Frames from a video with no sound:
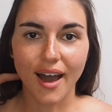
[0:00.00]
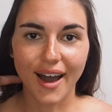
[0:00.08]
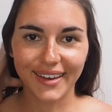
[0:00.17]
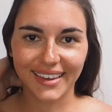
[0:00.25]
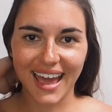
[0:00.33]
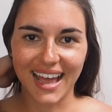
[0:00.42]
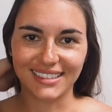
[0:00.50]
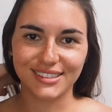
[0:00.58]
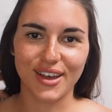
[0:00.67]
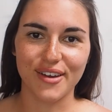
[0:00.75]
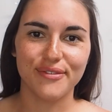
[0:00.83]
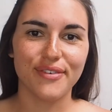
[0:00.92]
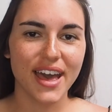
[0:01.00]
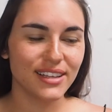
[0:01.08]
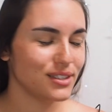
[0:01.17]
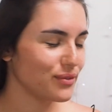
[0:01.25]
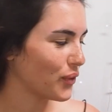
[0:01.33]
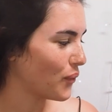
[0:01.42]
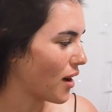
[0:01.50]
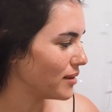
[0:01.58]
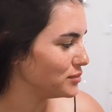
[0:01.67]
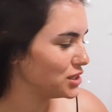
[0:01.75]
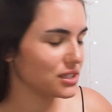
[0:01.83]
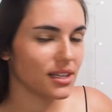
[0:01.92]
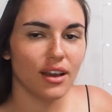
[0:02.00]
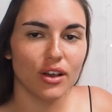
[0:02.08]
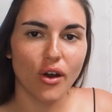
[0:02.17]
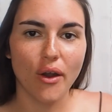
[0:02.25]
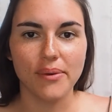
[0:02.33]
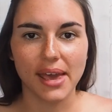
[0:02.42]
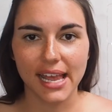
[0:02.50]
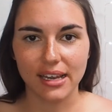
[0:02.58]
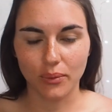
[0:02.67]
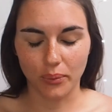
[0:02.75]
Okay, so first of all I'm just going to go in